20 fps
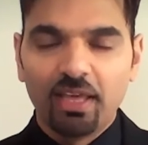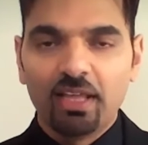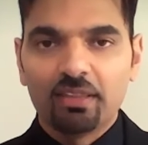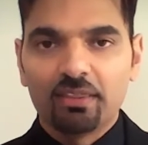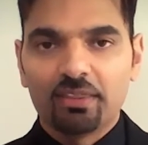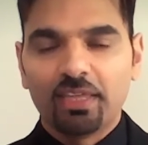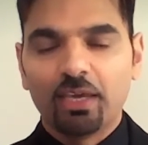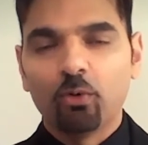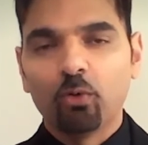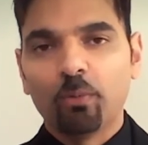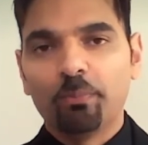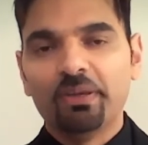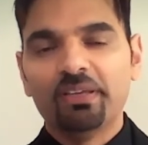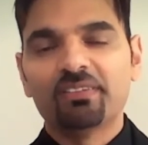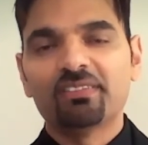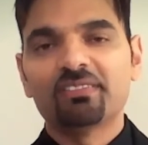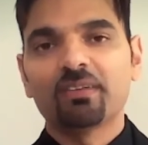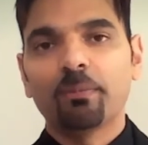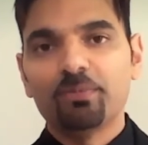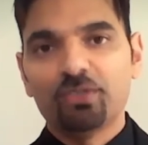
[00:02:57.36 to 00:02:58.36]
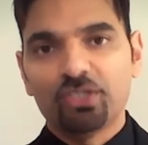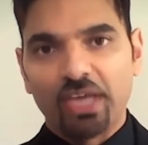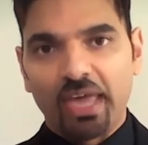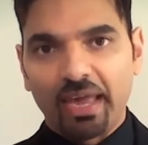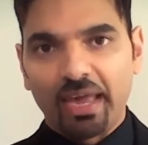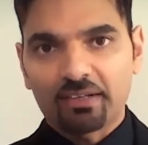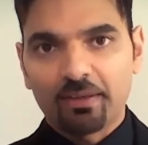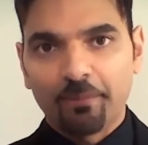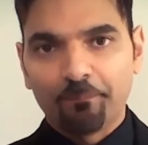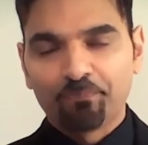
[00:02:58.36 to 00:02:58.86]
They will be
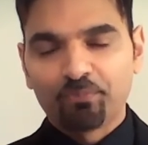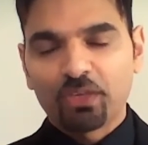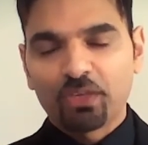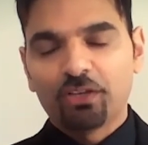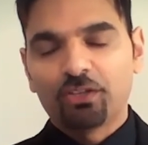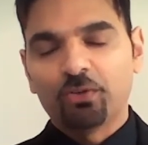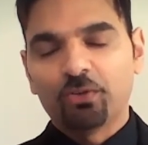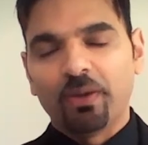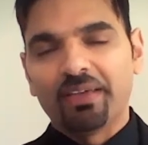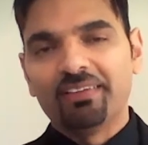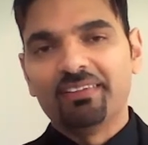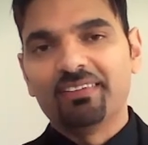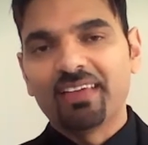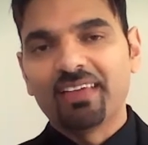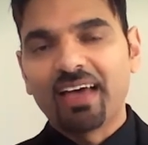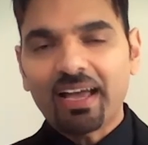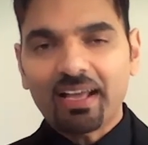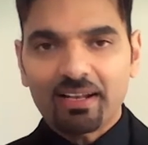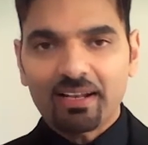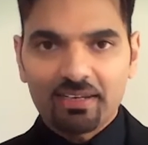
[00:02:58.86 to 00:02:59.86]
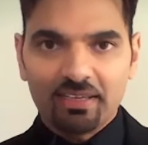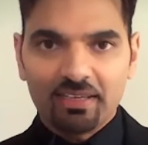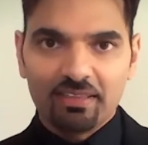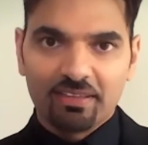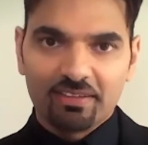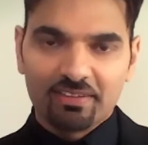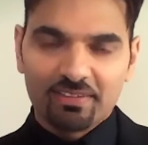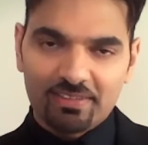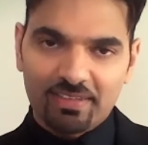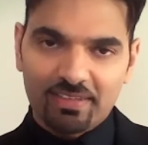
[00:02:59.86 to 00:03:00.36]
subject to exactly
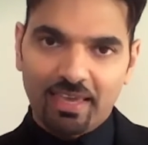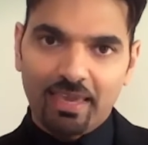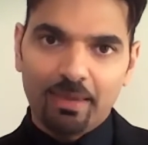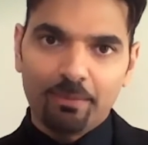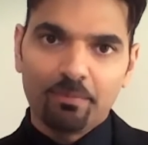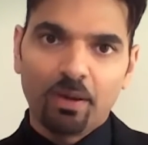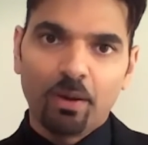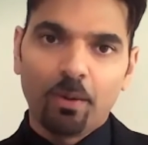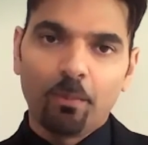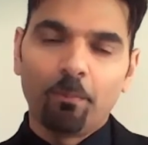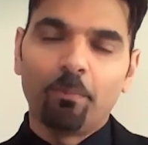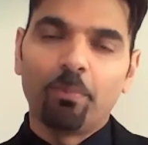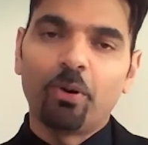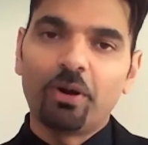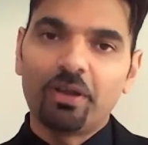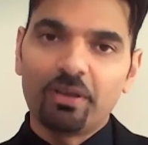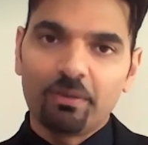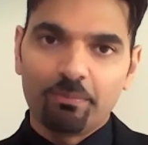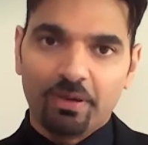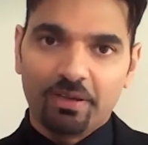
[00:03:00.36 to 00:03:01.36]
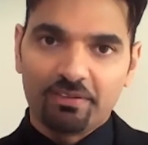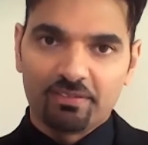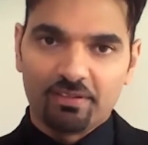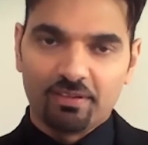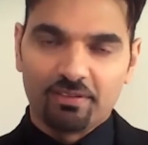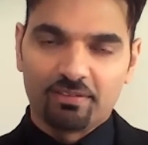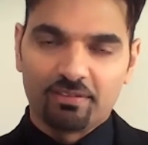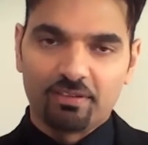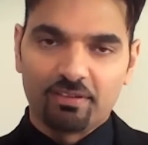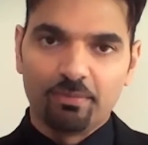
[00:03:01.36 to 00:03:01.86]
the same point-based
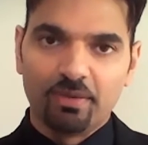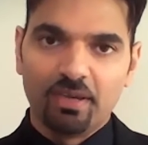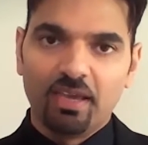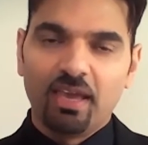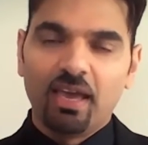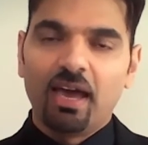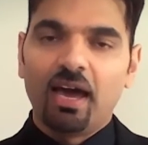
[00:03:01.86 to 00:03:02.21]
system